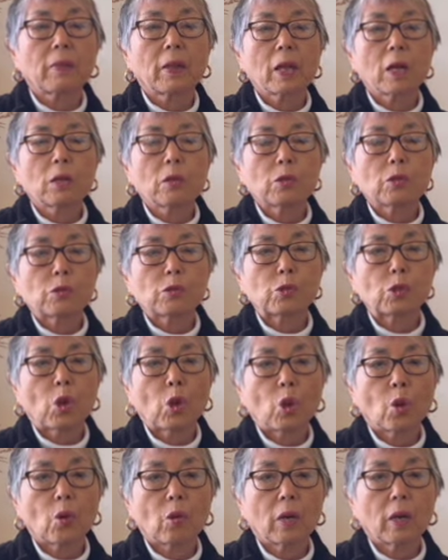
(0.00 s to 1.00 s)

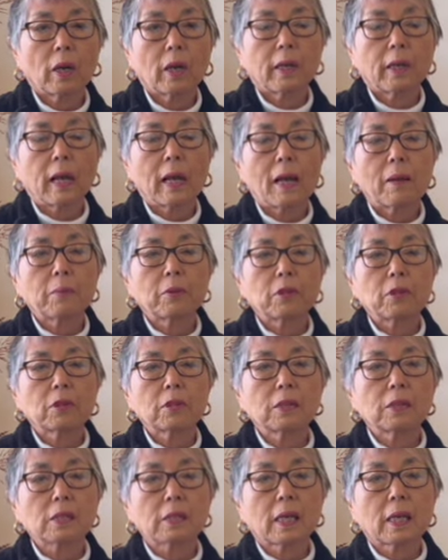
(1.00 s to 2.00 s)
So an
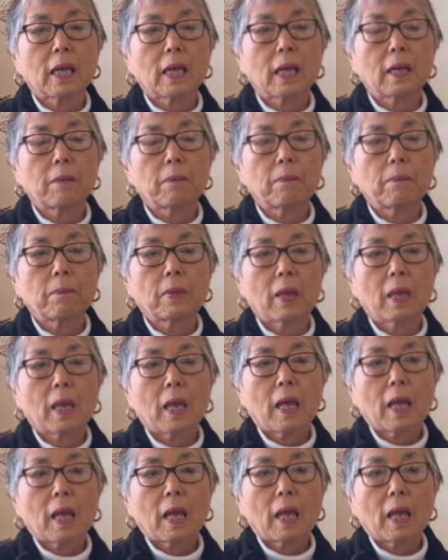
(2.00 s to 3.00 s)
ambulance came
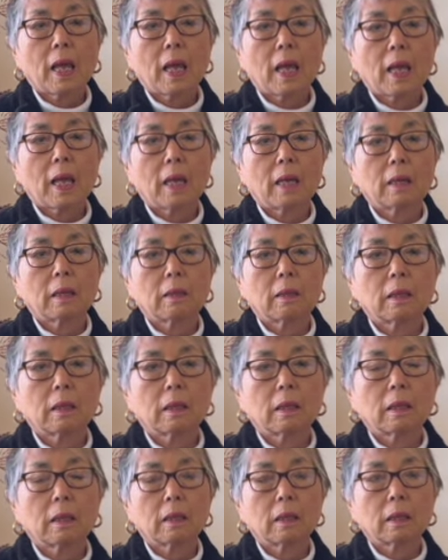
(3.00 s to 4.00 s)
and
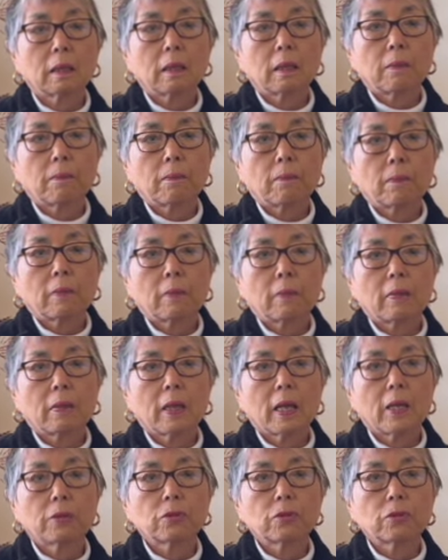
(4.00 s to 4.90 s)
they